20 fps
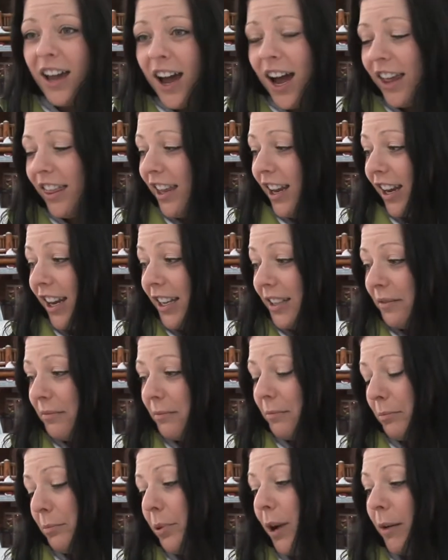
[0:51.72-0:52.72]
I think it
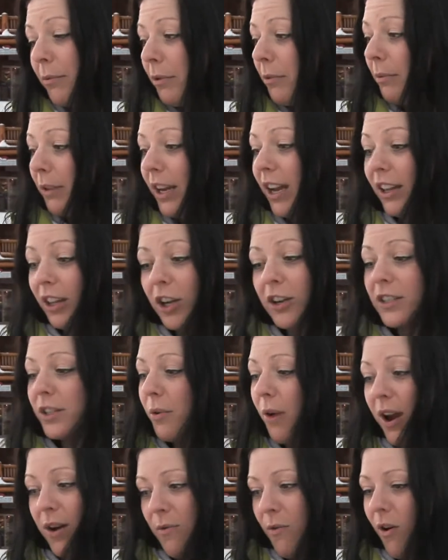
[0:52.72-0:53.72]
looks
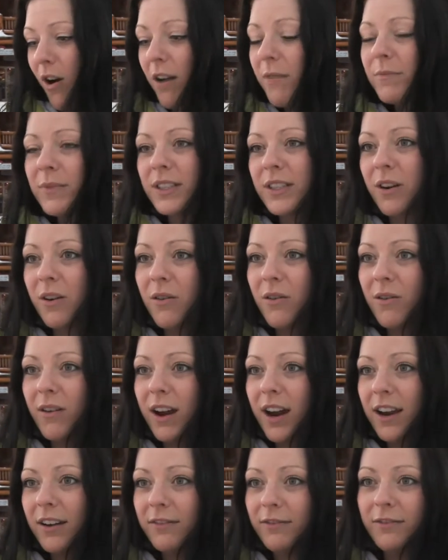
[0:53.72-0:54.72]
quite warm, so
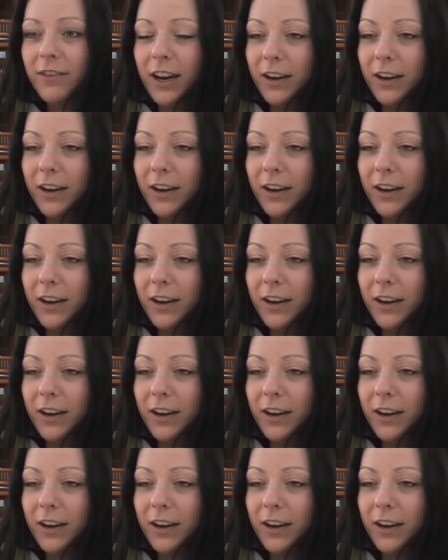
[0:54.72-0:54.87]
it